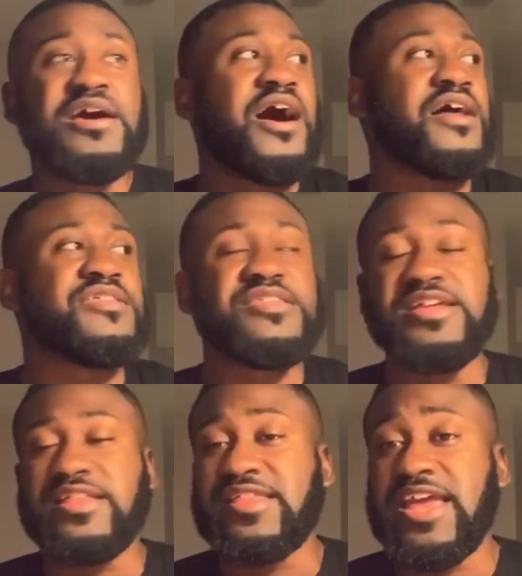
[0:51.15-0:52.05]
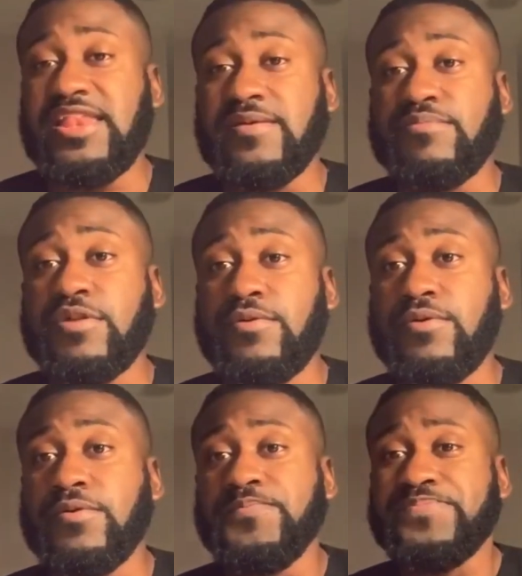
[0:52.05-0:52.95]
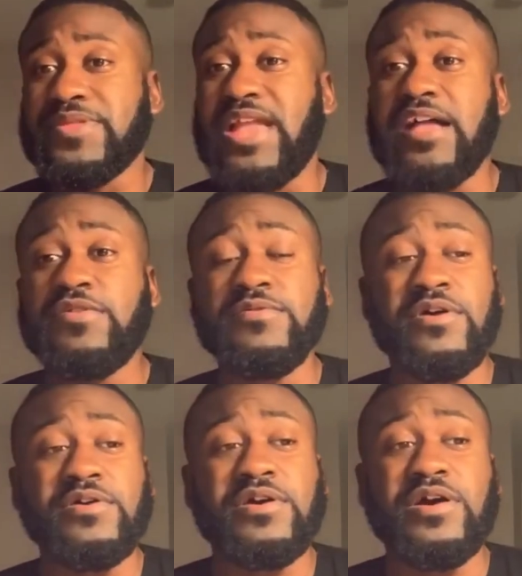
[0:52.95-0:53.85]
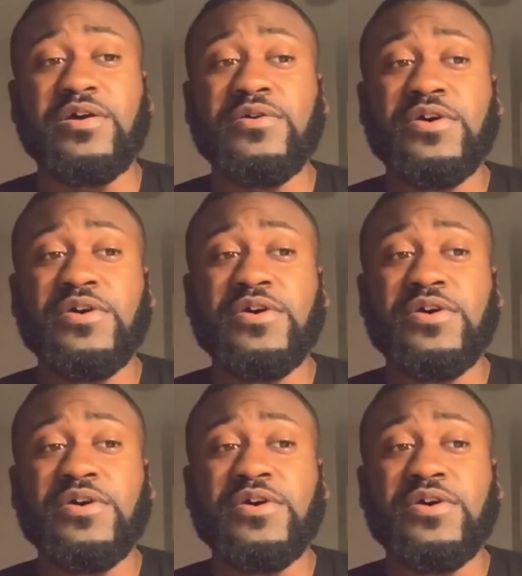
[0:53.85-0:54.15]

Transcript: I just did a stadium tour not too long ago.